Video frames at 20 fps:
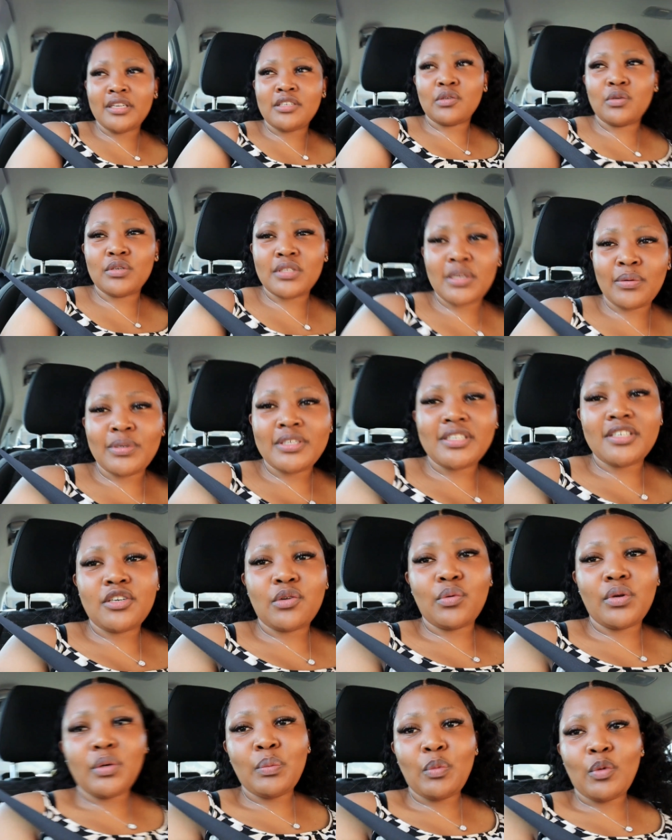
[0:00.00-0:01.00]
Because I wanted
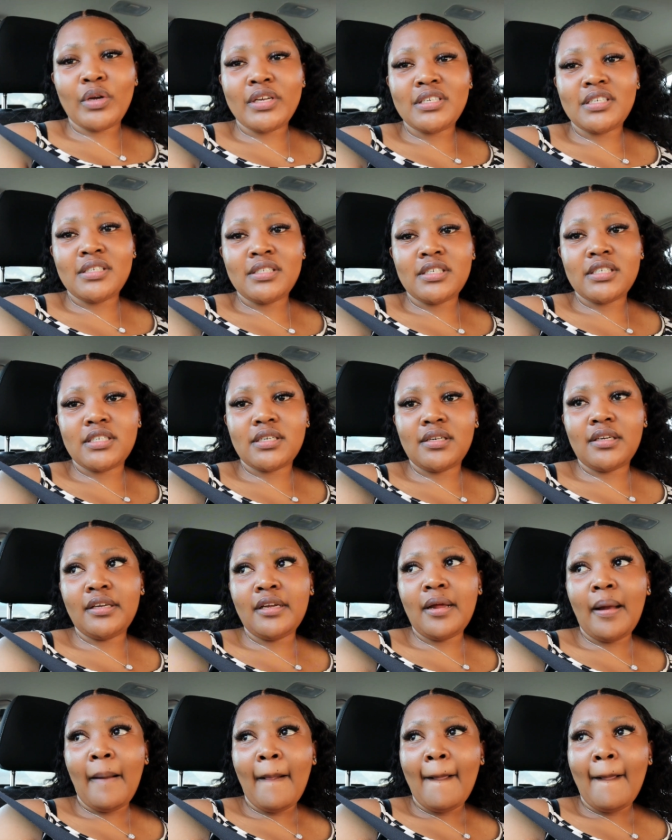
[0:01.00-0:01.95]
cream white initially,